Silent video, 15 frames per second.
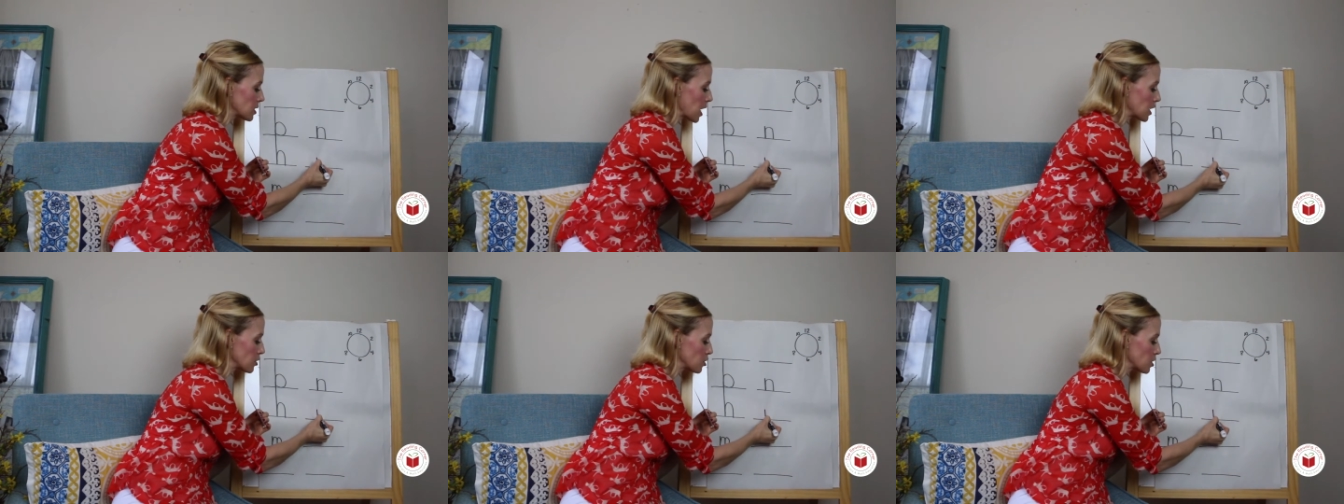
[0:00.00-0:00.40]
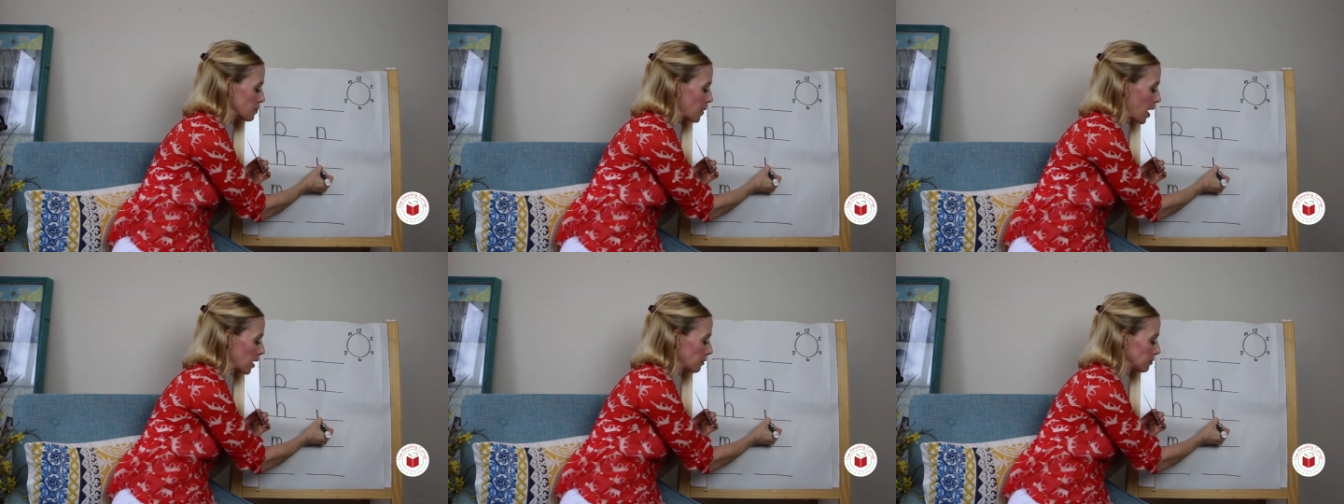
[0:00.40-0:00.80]
touch the
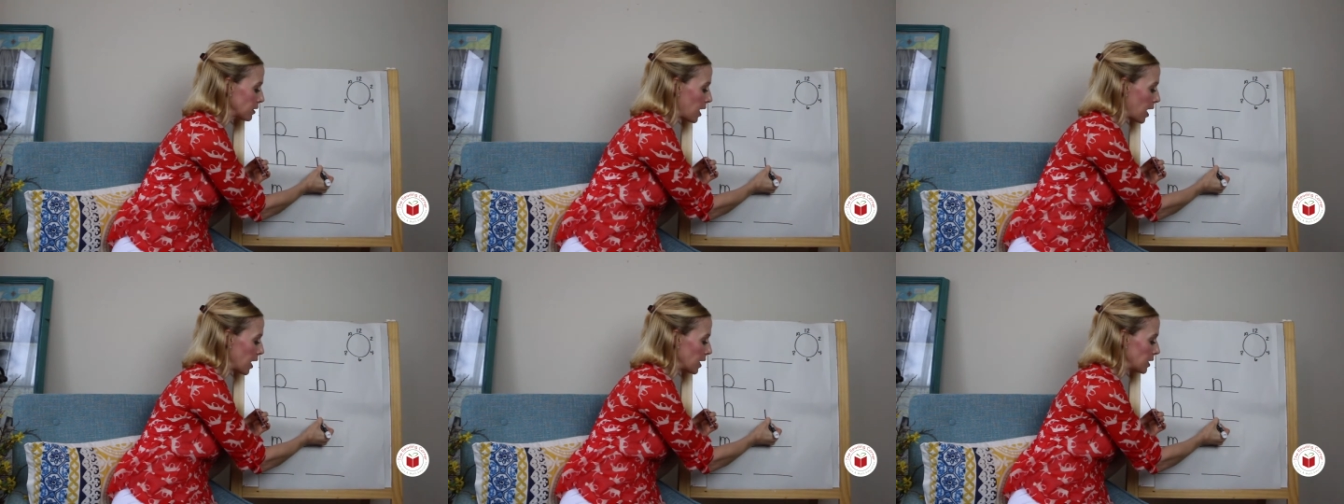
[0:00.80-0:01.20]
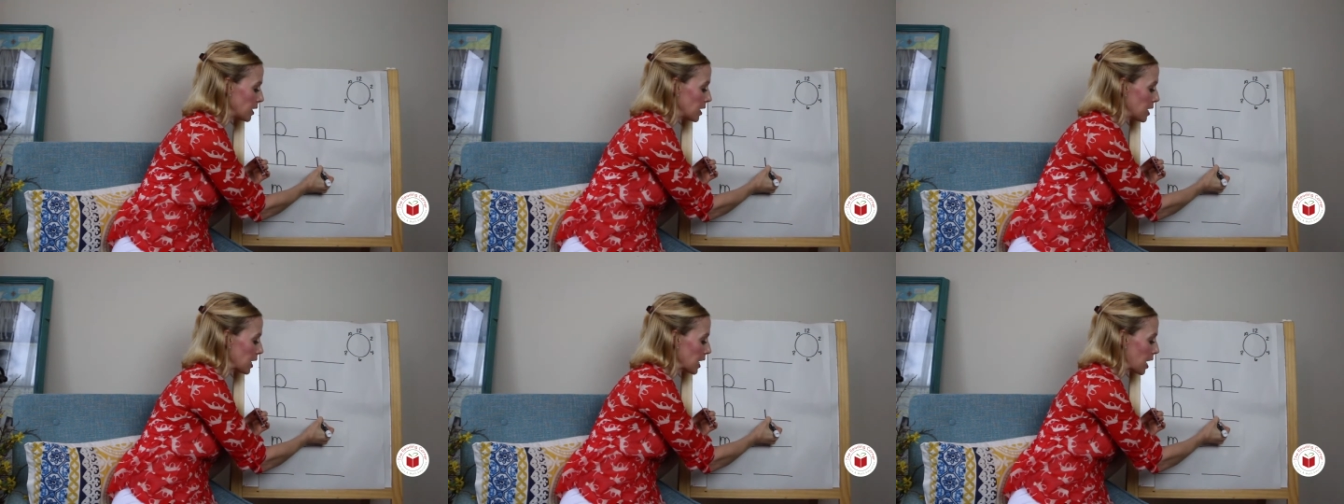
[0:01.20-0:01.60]
bottom
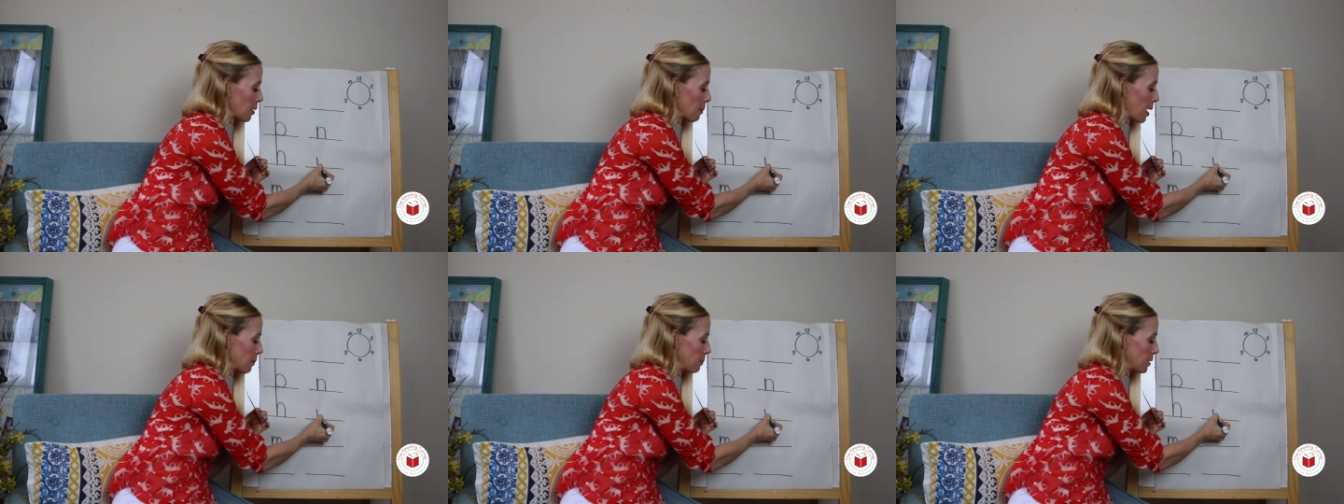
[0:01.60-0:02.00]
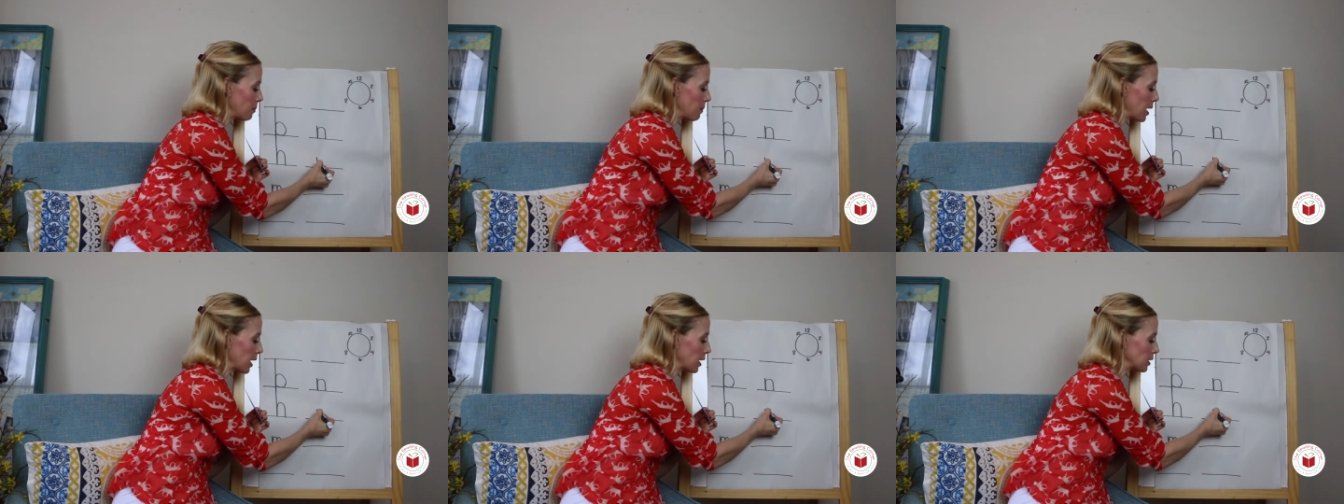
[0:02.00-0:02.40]
line, come up
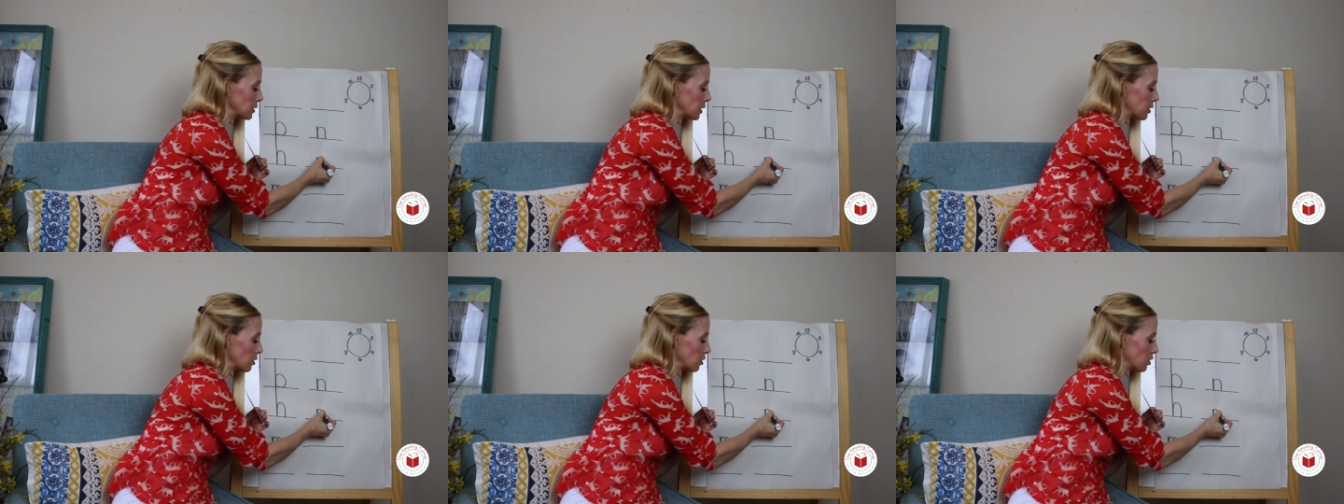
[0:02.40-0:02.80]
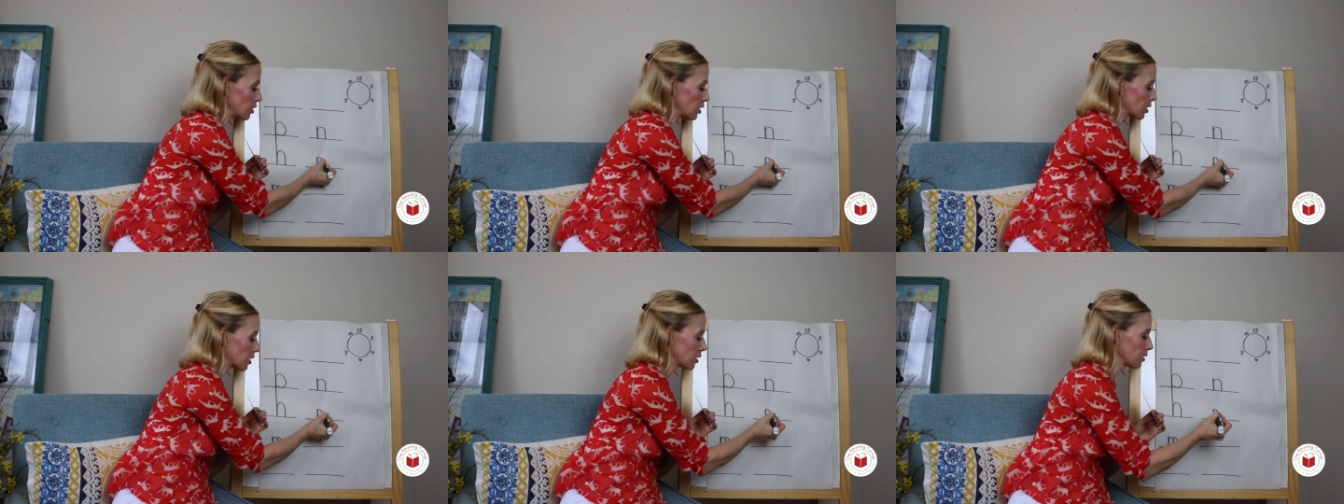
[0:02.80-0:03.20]
and make a little
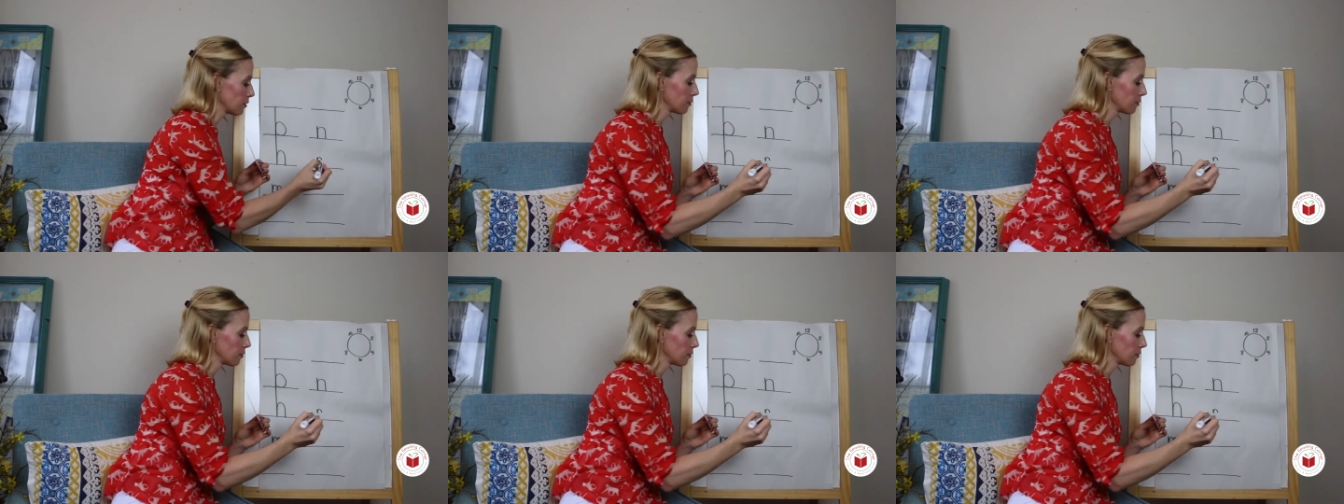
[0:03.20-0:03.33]
hook.